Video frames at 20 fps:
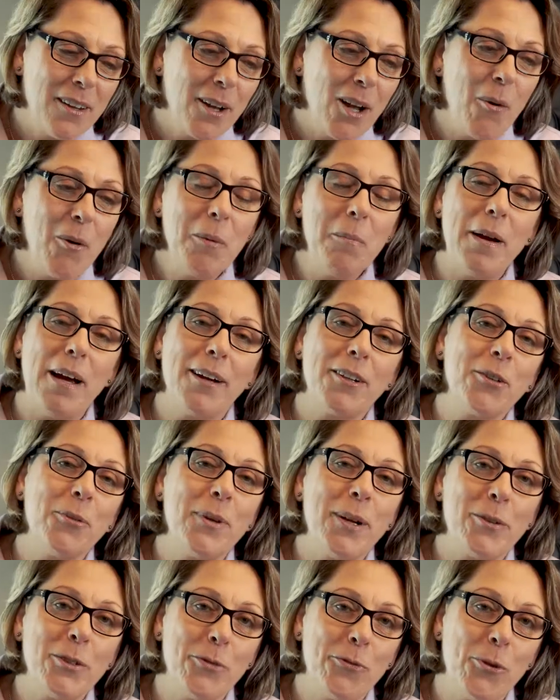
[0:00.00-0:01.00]
Going back to
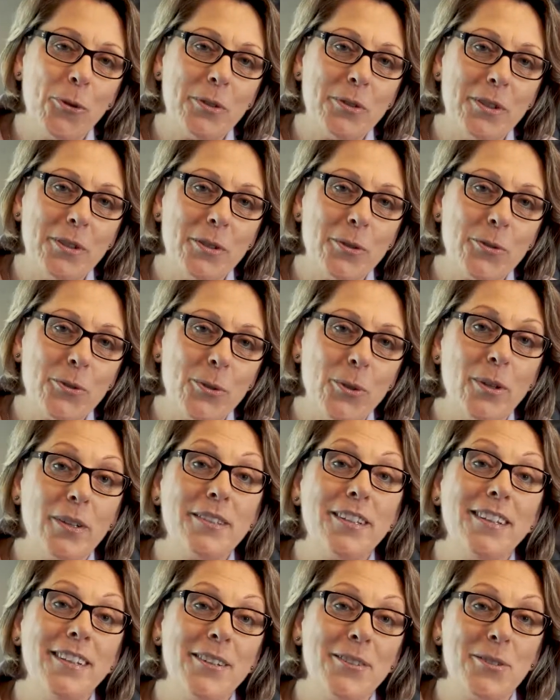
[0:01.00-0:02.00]
when I was 14 years old,
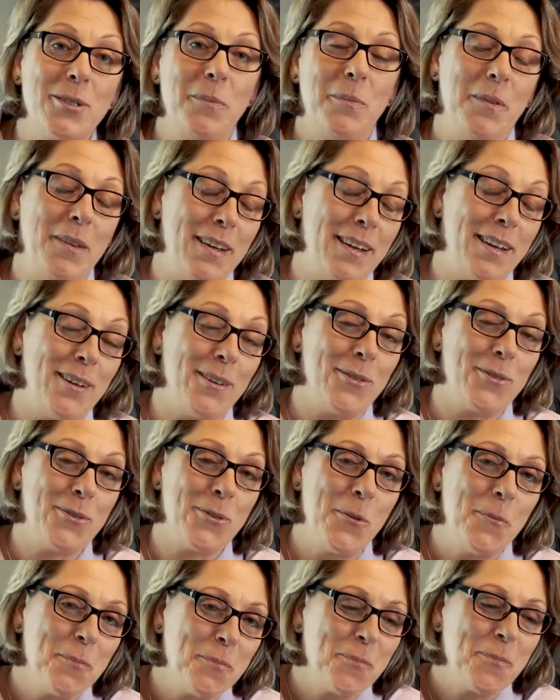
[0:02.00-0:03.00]
I'll tell you something
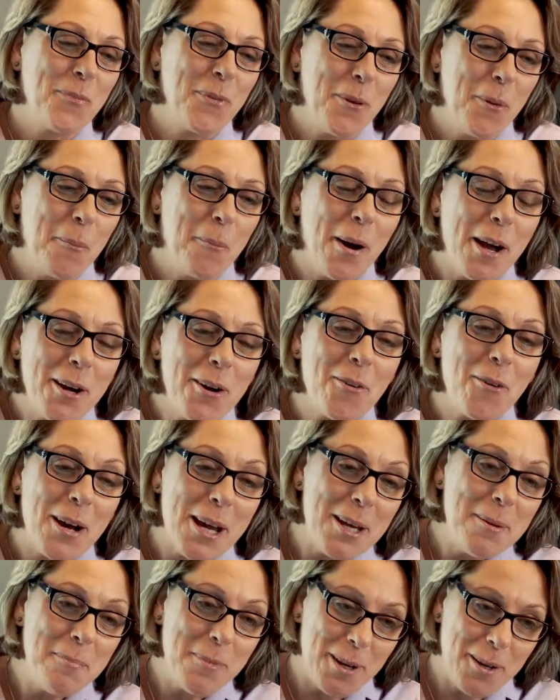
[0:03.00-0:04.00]
else. My
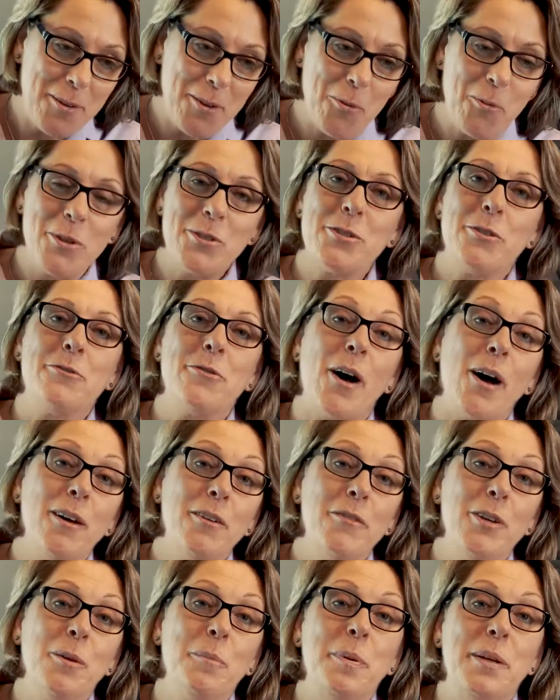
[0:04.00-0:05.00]
grandmother was a
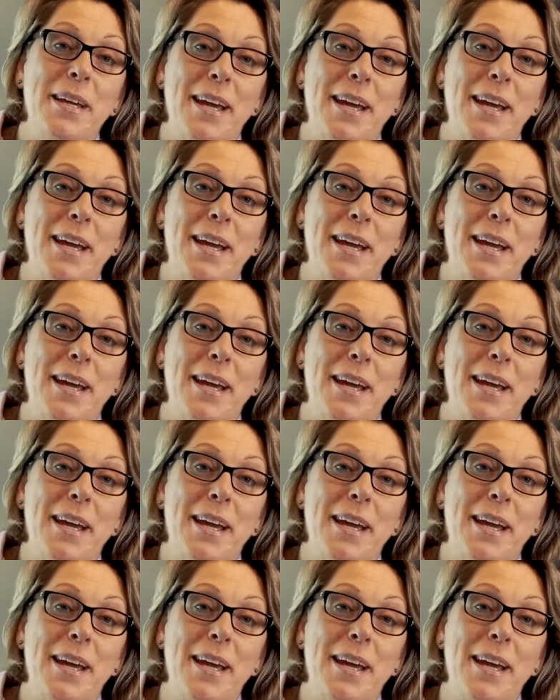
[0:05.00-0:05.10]
vaudeville